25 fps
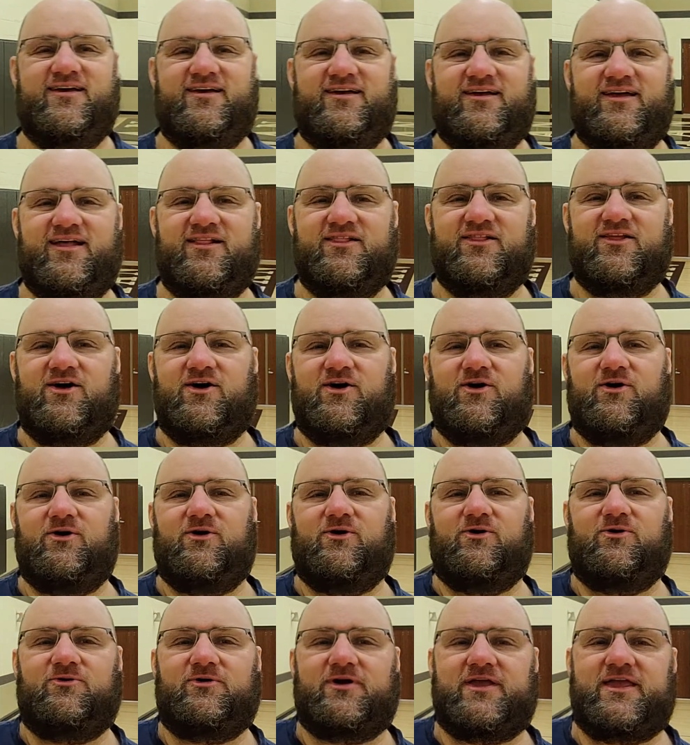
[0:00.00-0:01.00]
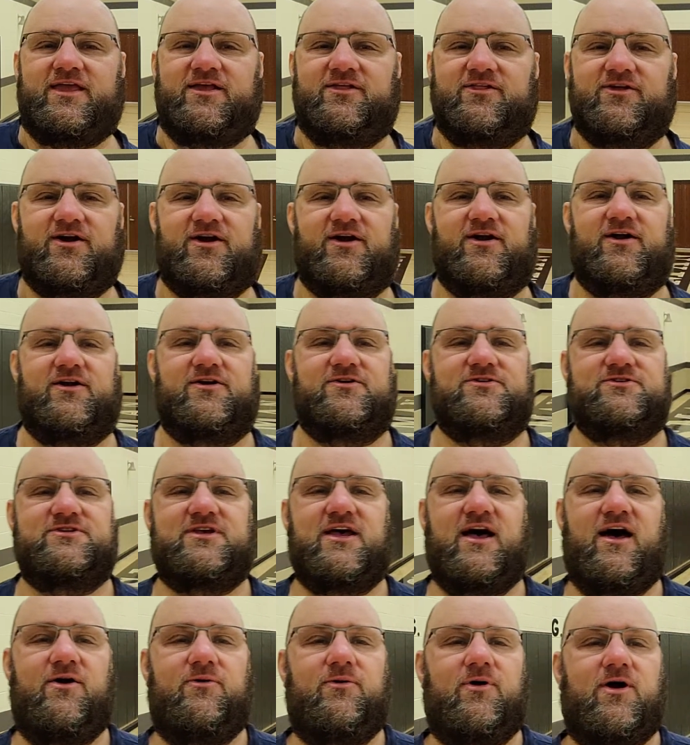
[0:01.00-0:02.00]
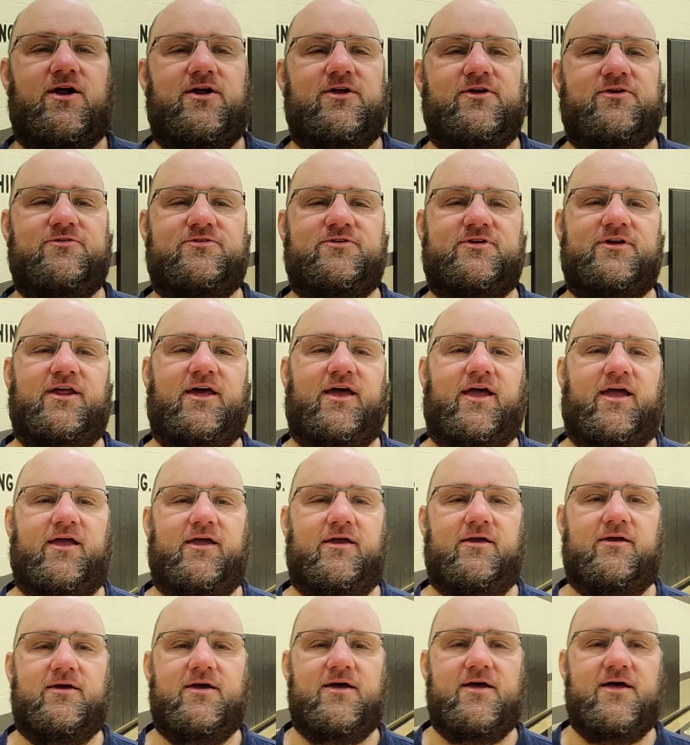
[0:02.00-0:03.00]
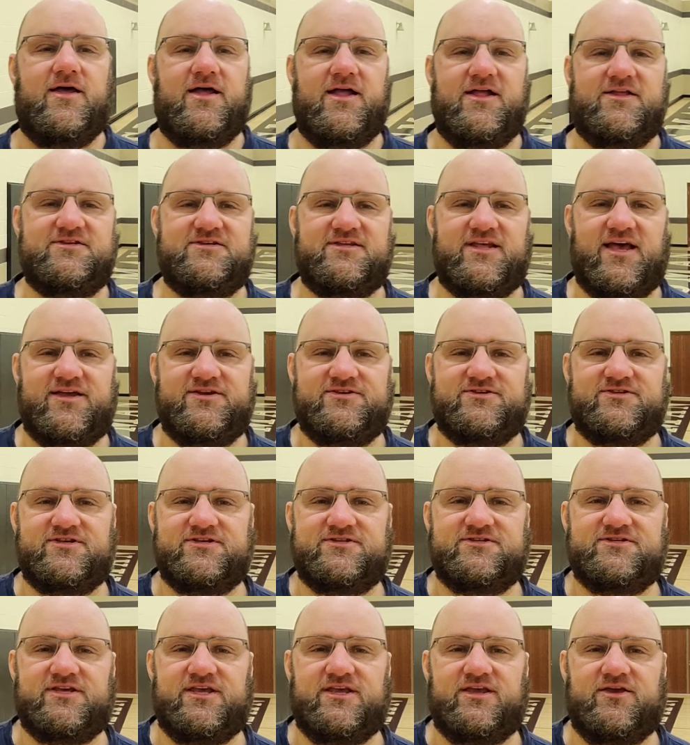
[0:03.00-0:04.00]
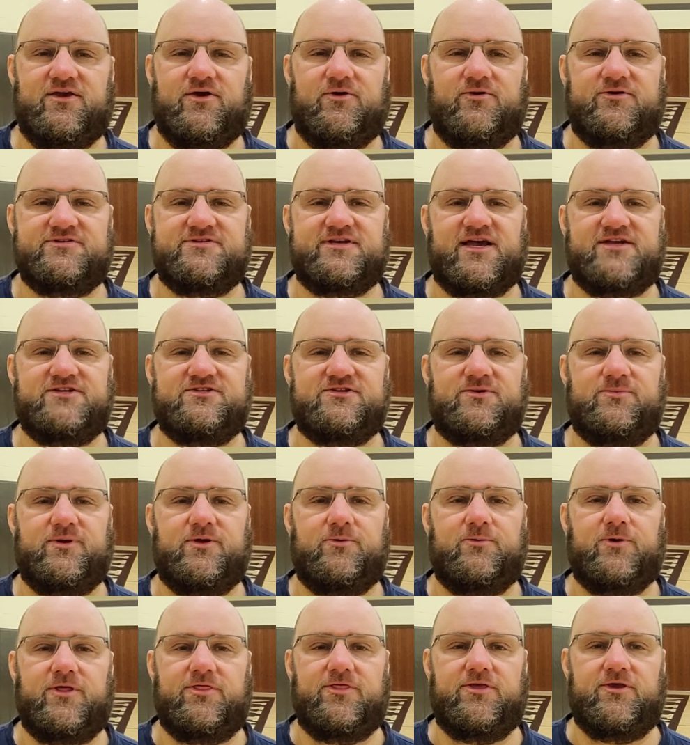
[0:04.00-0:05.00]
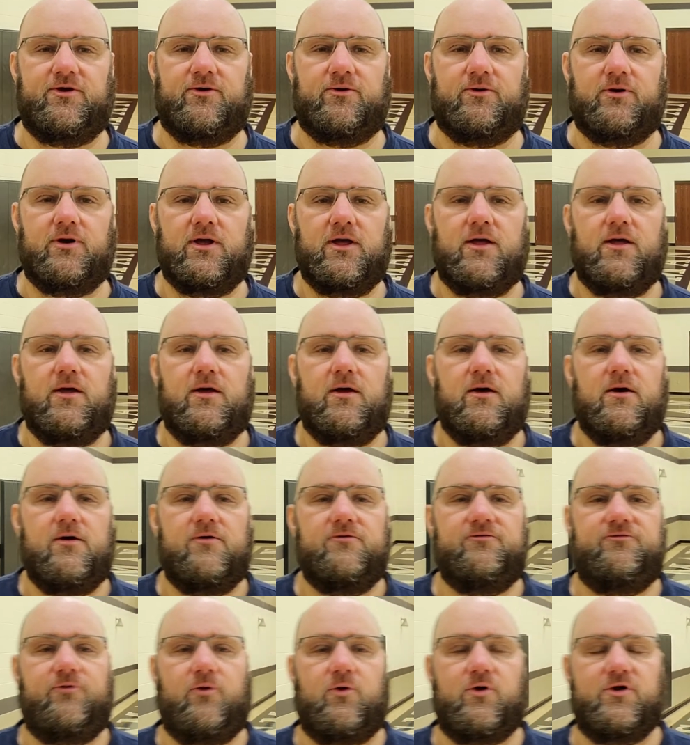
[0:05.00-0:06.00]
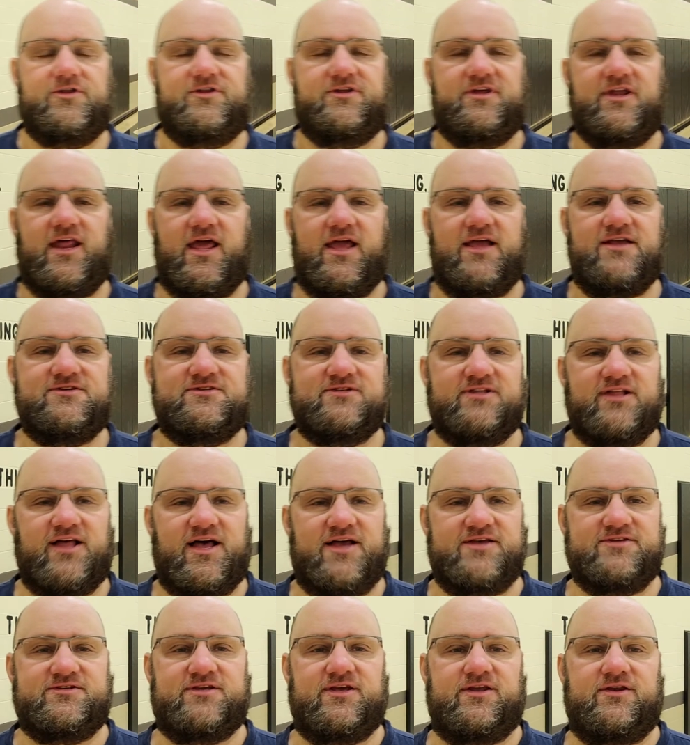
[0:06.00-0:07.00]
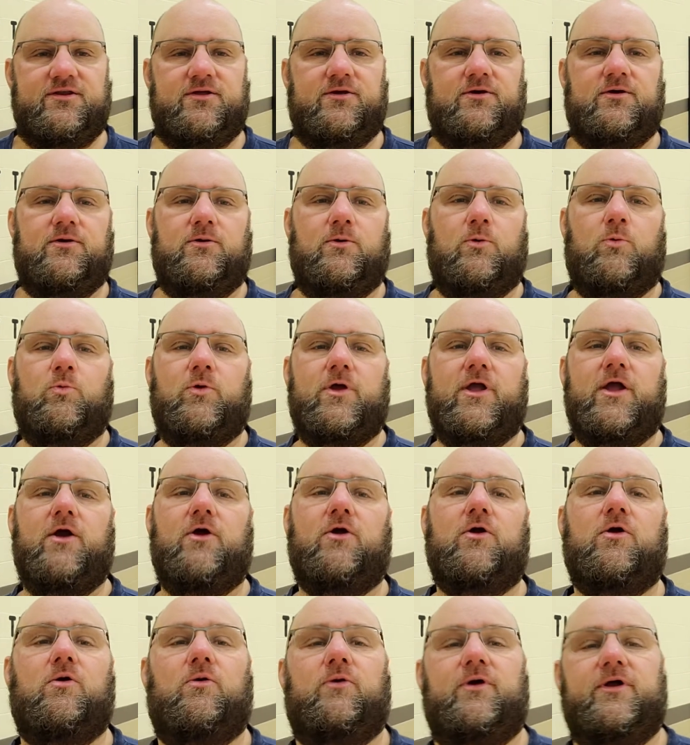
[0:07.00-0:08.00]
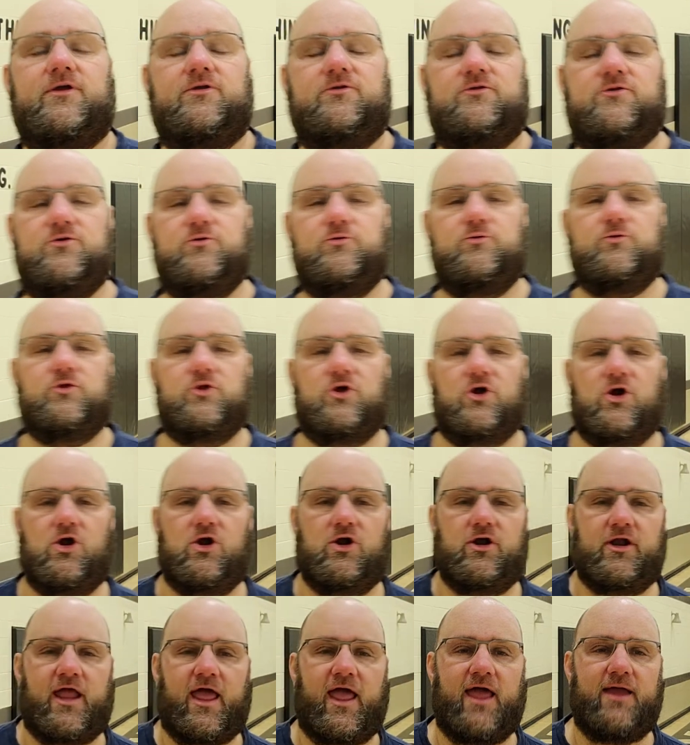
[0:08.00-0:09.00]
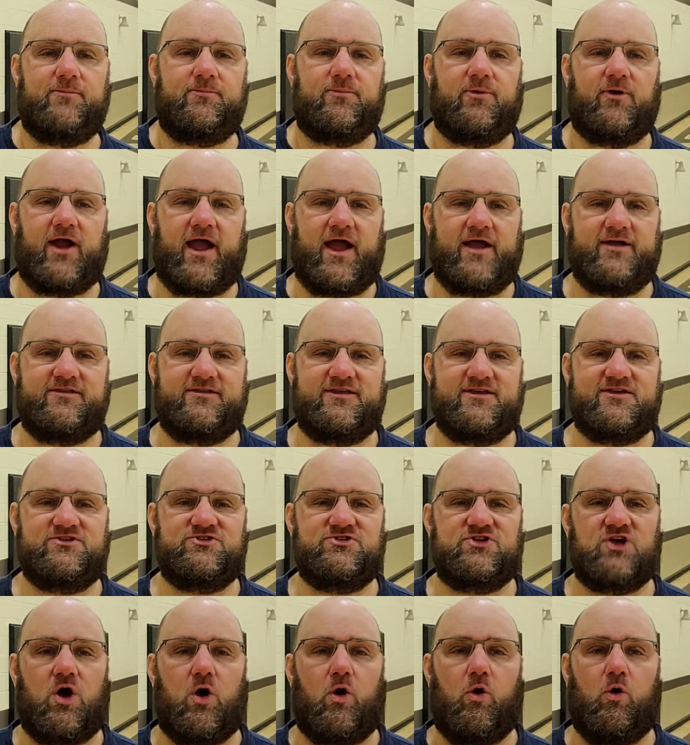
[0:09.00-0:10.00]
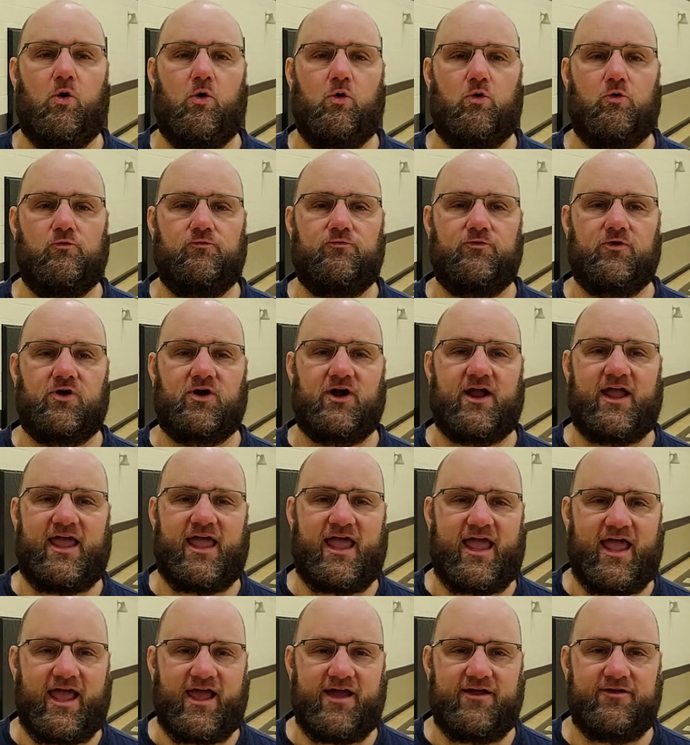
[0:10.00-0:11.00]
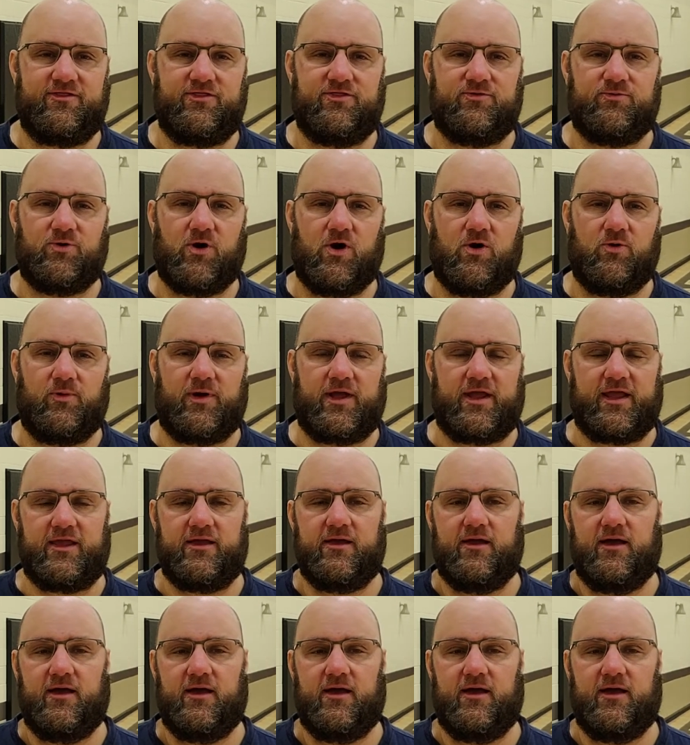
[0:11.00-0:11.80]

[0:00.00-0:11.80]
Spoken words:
Hello, e-learners. How are you today? It's nice to see you. It's nice to be with you. For today's lesson, we are going to learn and practice overhand throwing.